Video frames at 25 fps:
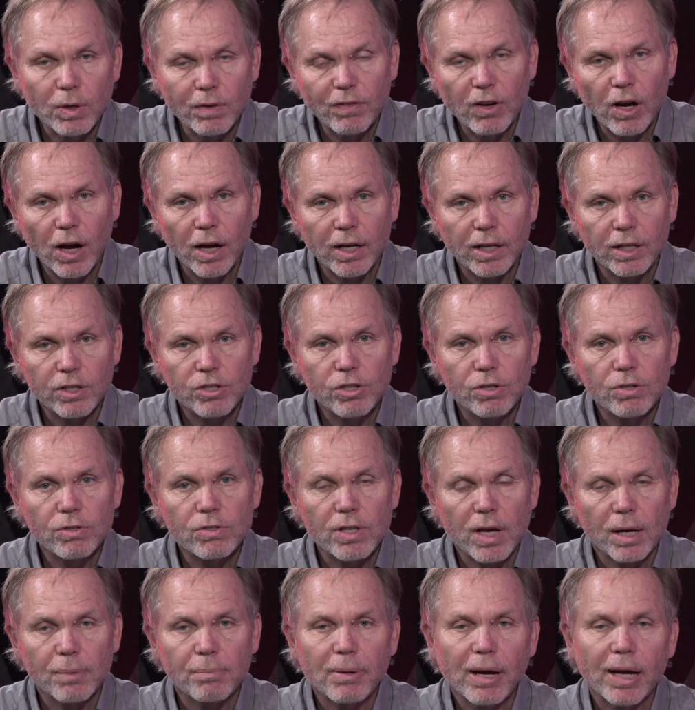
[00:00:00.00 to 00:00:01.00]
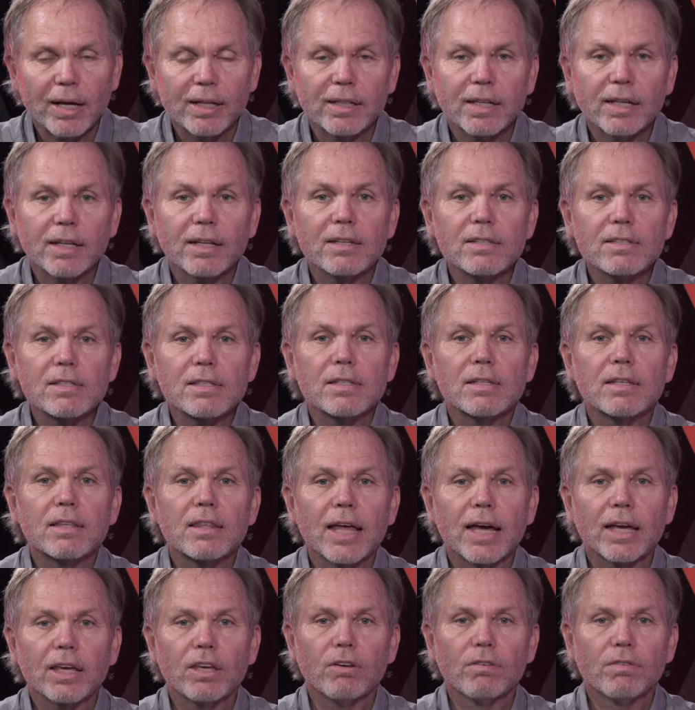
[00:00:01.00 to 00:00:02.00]
We've Got Issues. I'm Brad Nickason.
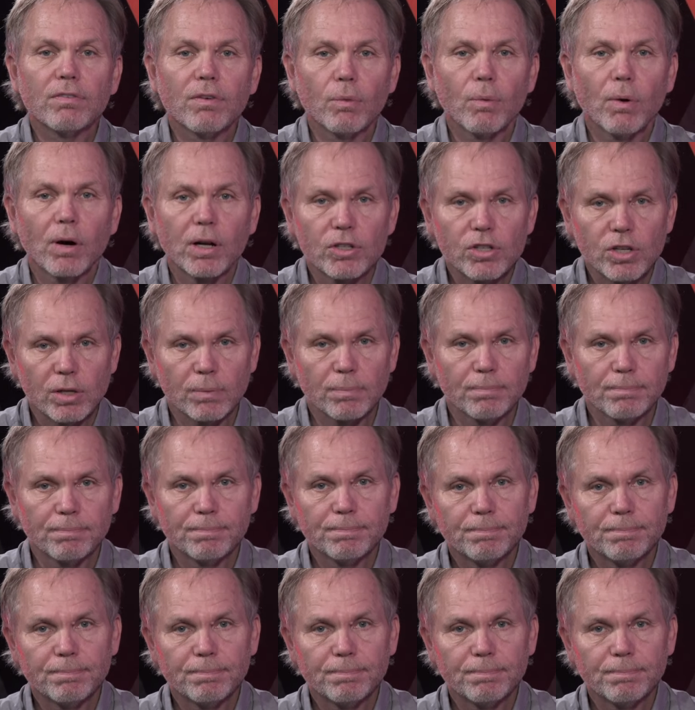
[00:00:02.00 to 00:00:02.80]
Thank you for watching.